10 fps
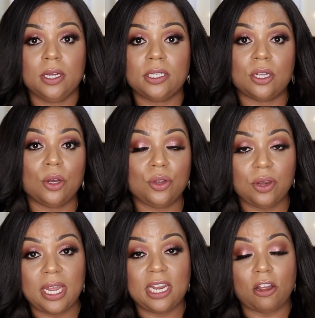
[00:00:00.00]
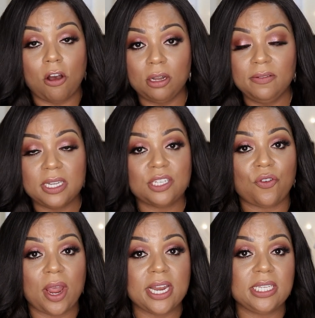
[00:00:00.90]
So you're getting all of this
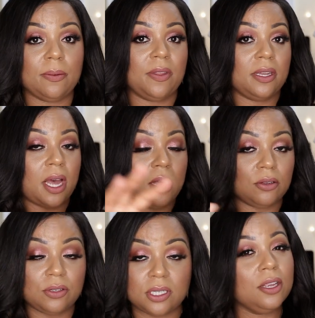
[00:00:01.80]
for 80 something dollars.